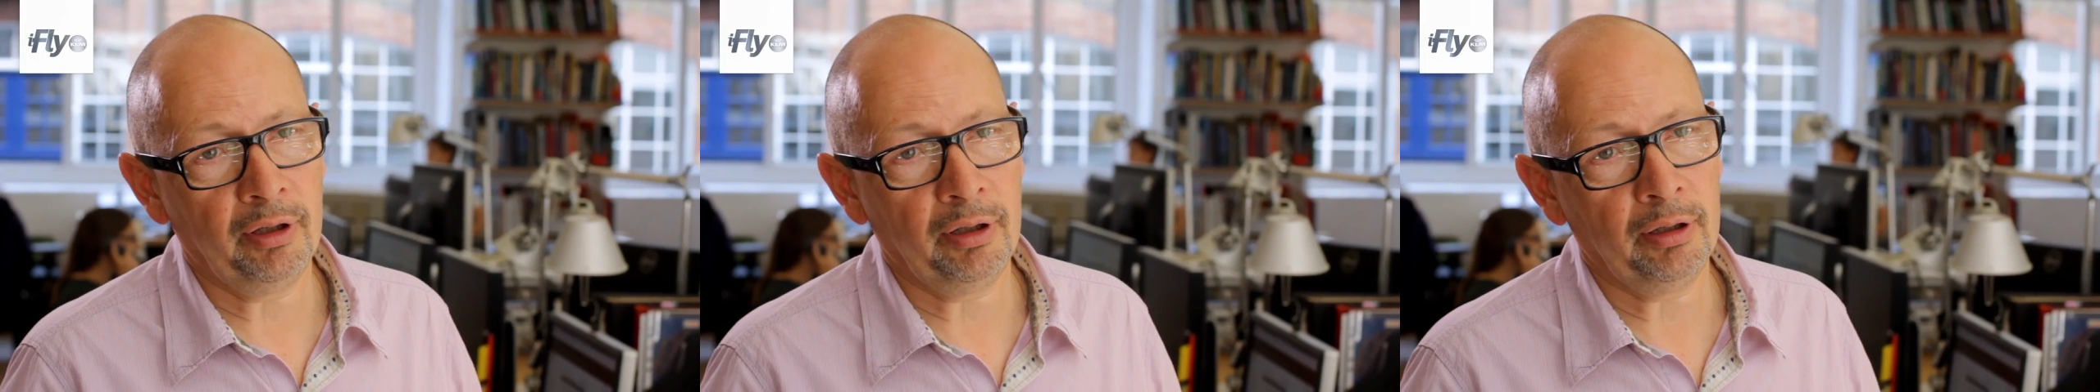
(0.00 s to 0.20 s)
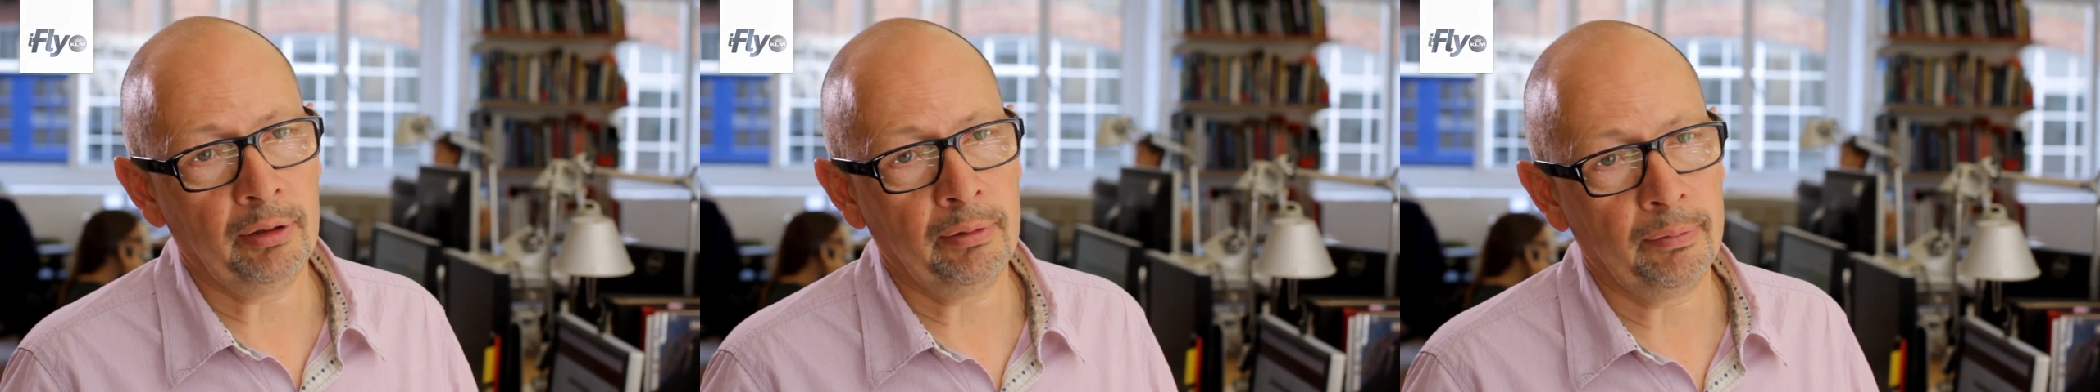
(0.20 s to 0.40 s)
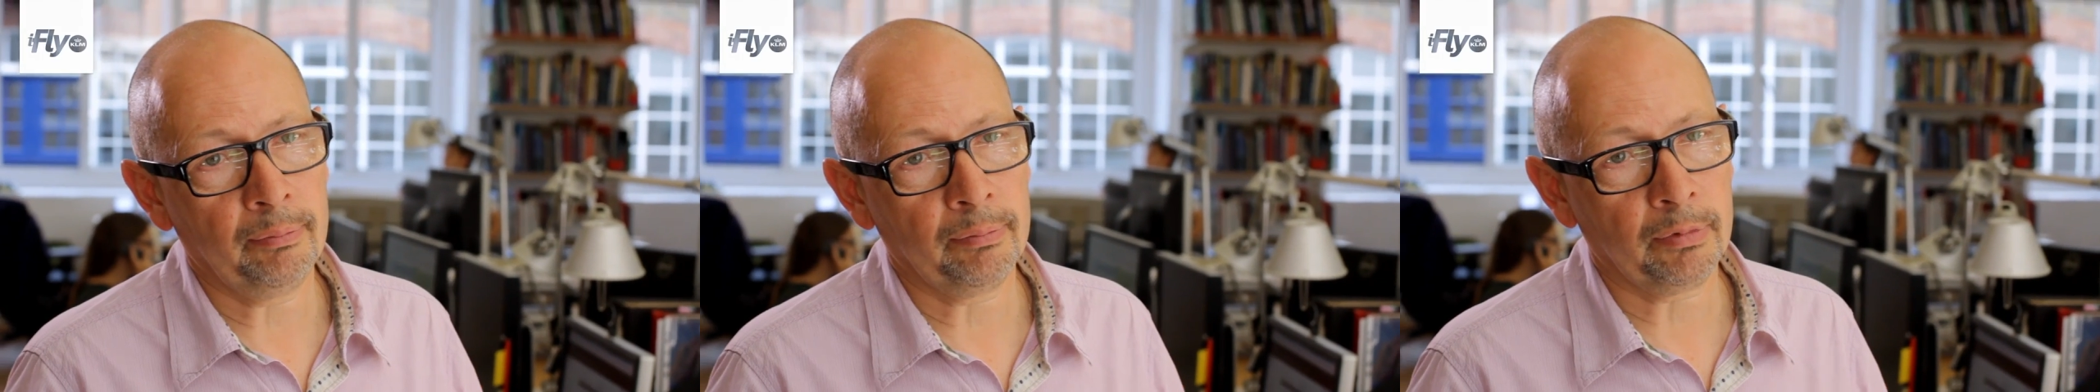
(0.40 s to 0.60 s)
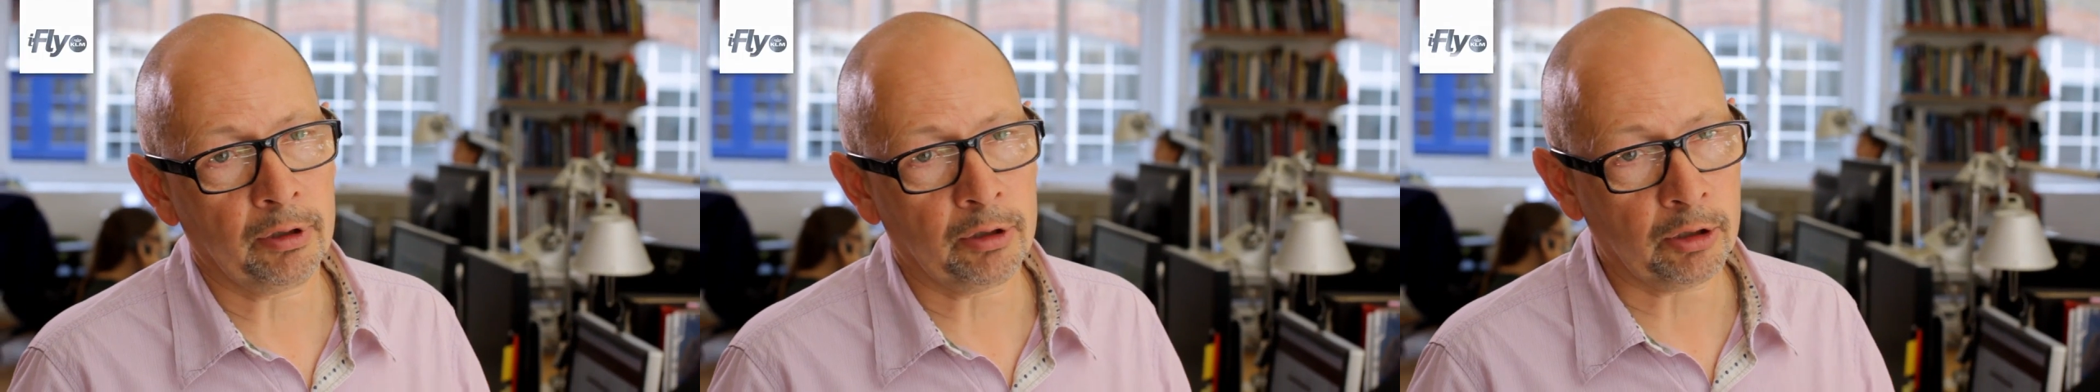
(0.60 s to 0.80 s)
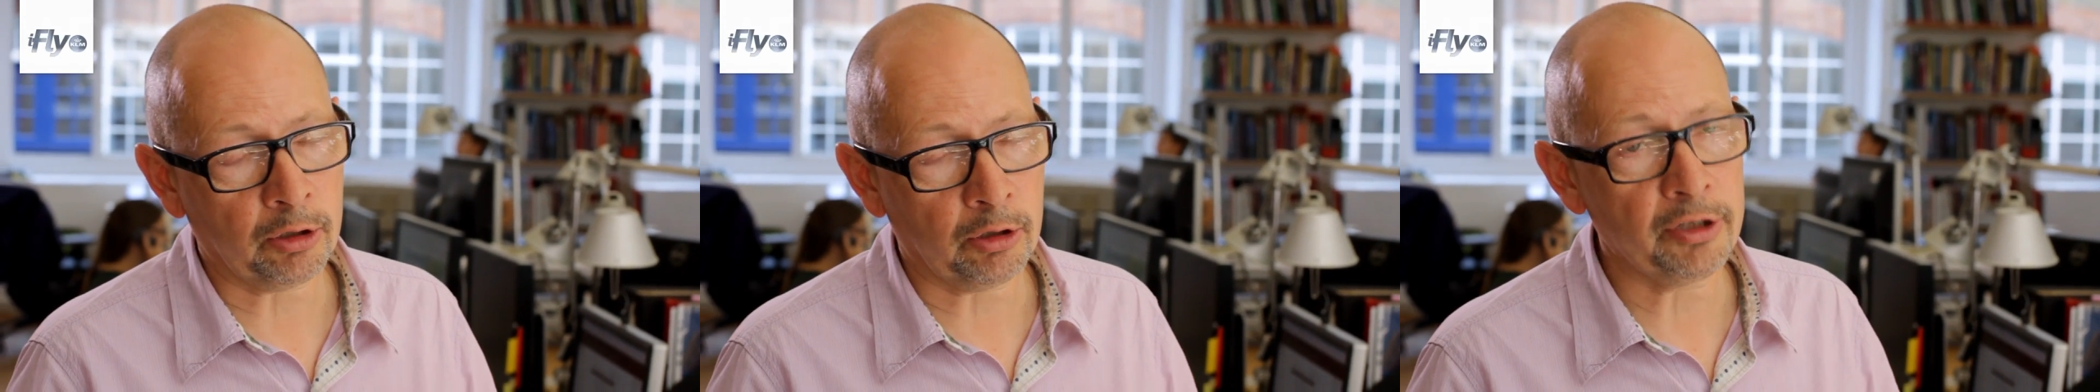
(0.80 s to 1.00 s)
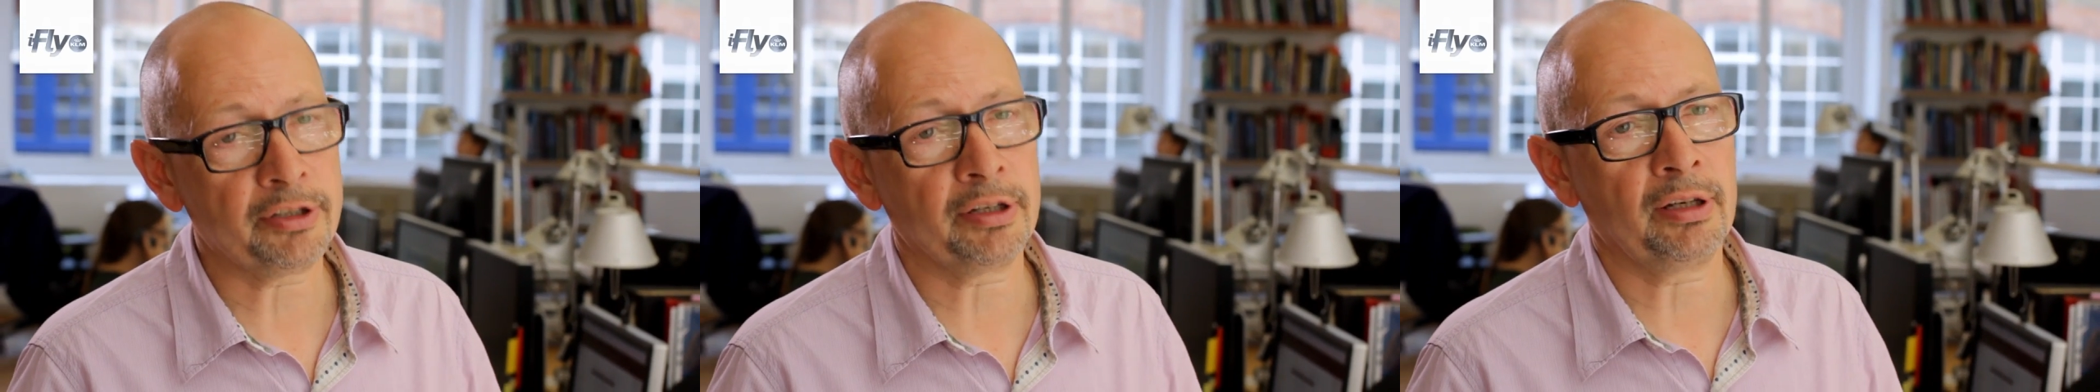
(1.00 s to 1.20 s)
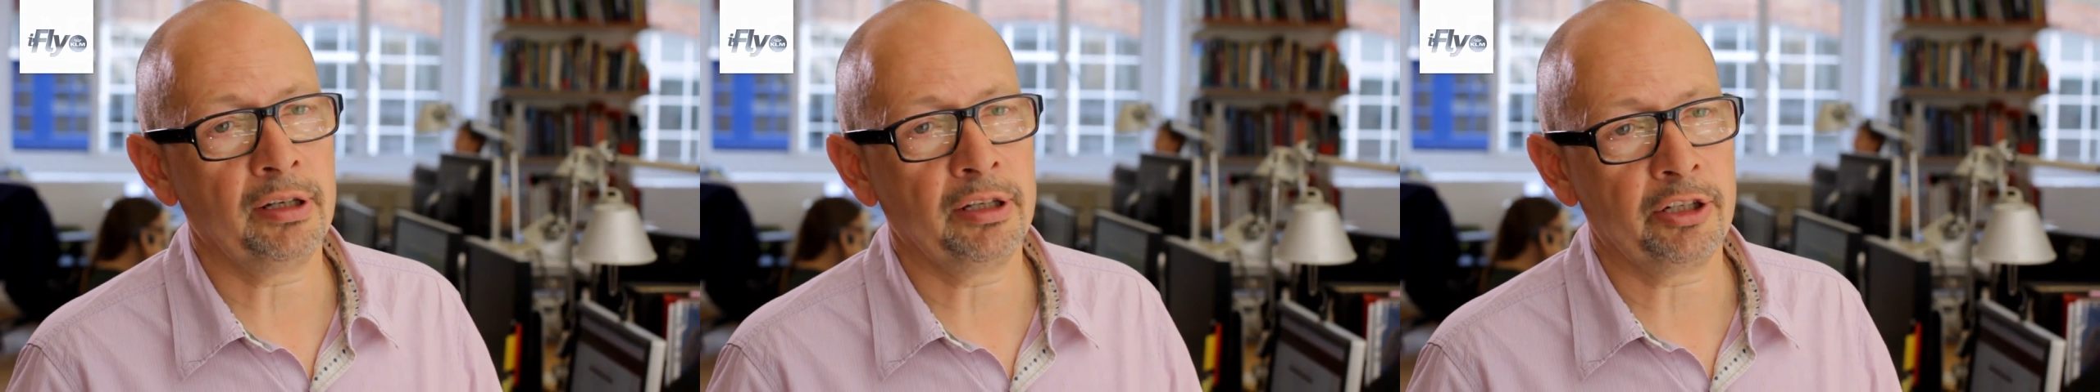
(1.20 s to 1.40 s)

a critical